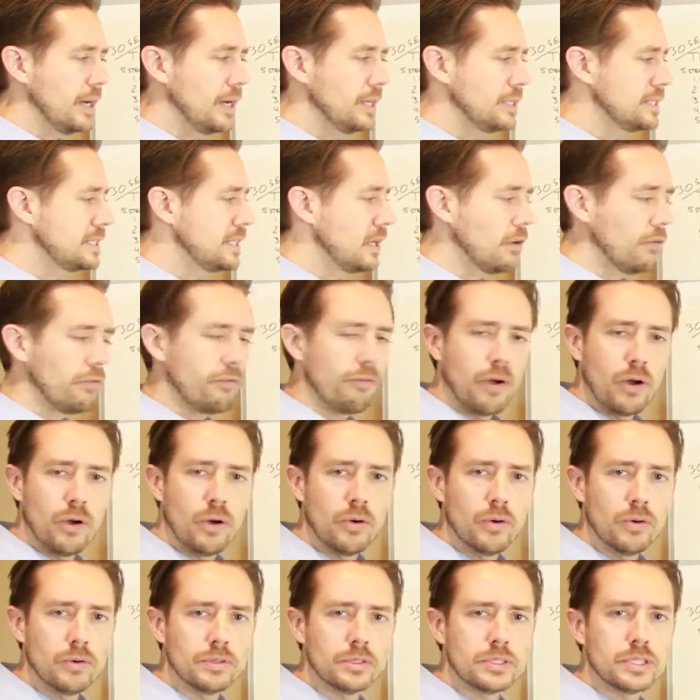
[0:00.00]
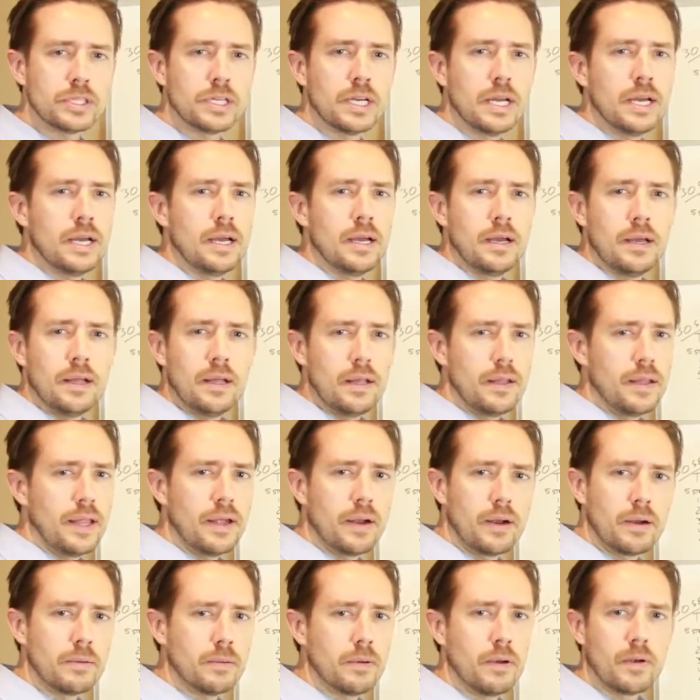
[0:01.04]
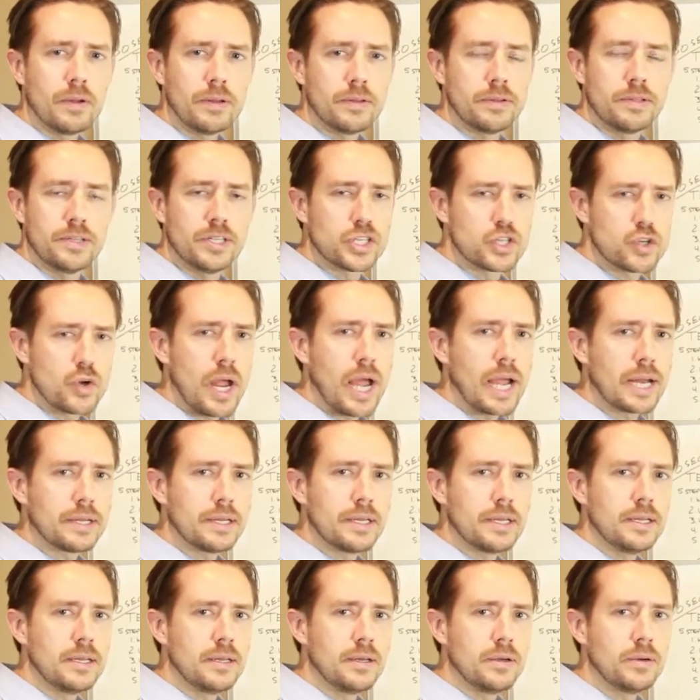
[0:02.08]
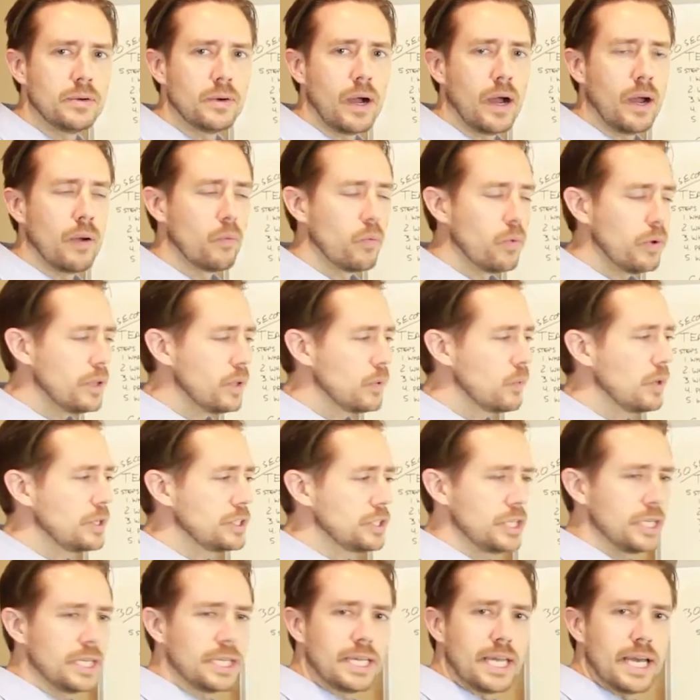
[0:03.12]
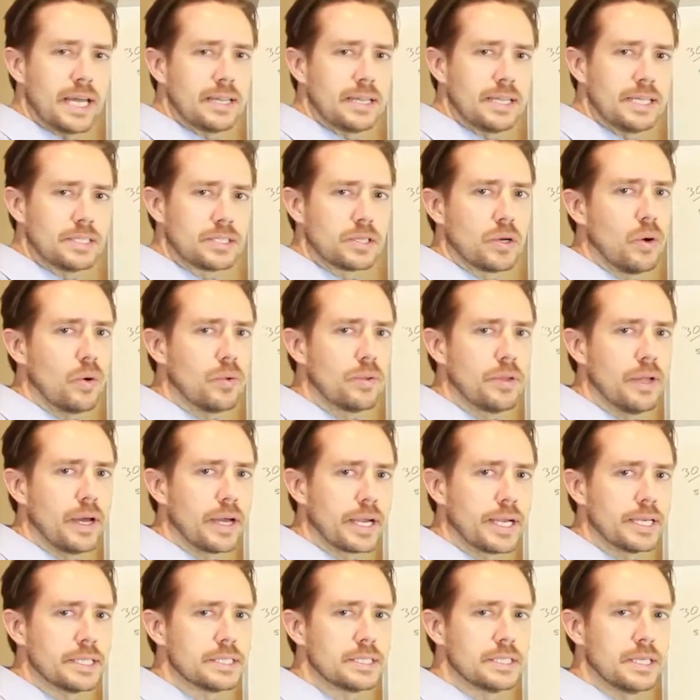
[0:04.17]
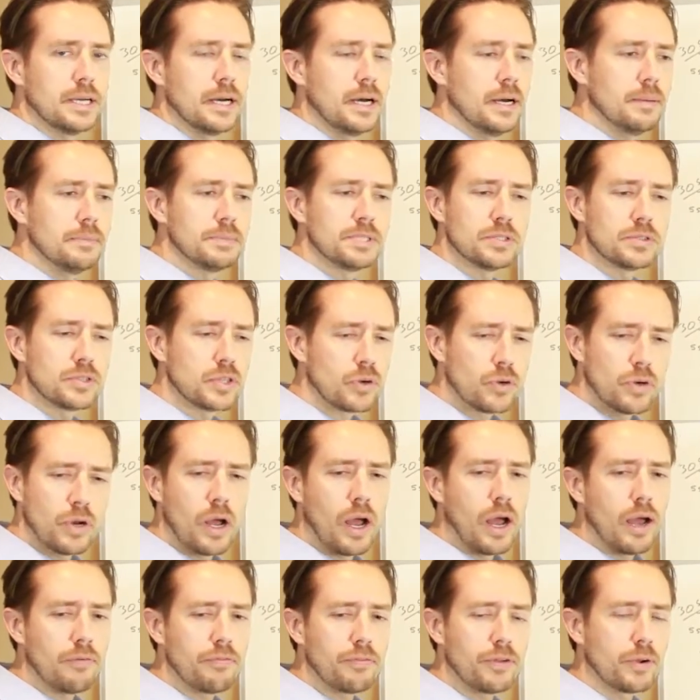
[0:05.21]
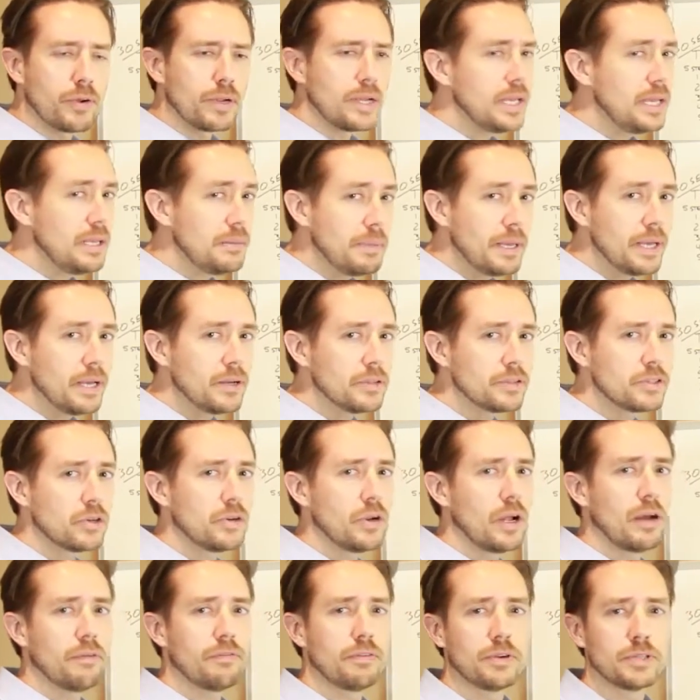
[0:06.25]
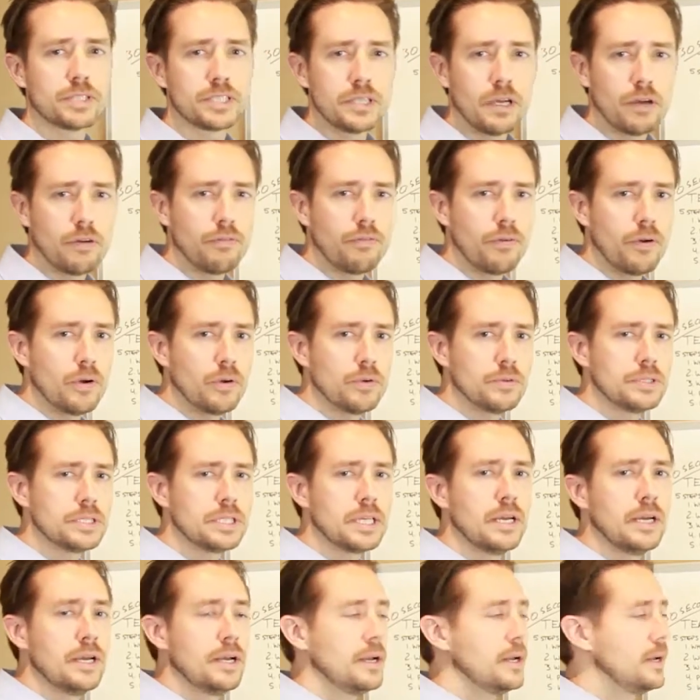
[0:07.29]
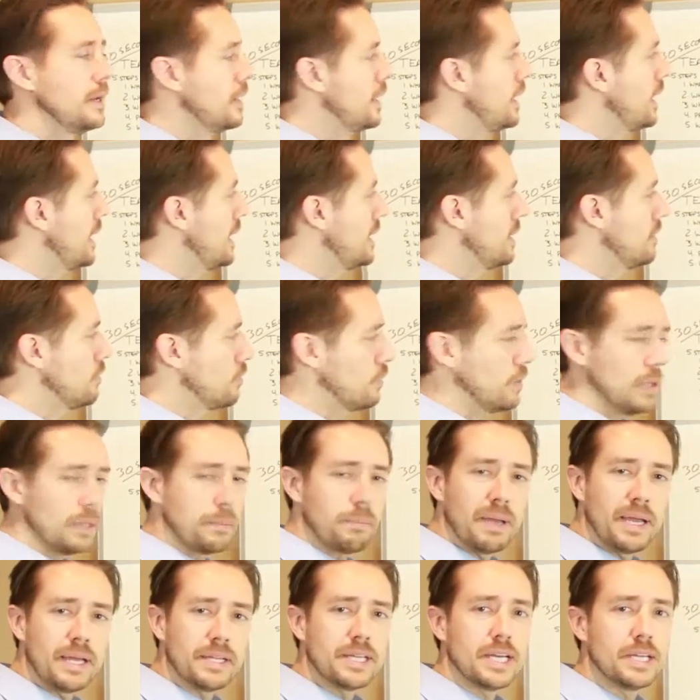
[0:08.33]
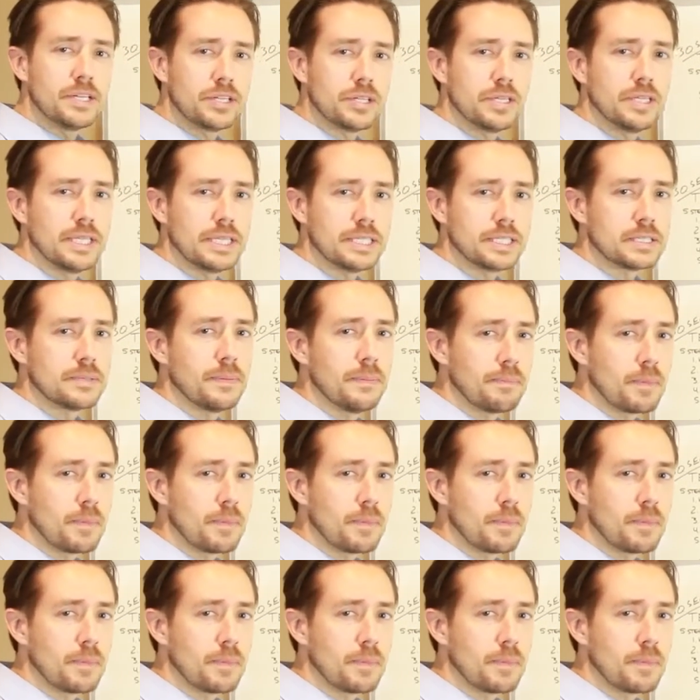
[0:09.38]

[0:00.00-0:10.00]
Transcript: cell phones that are distracting you, I really want you to get these gold nuggets. So turn off your email, turn off your cell phones, and really pay attention to this.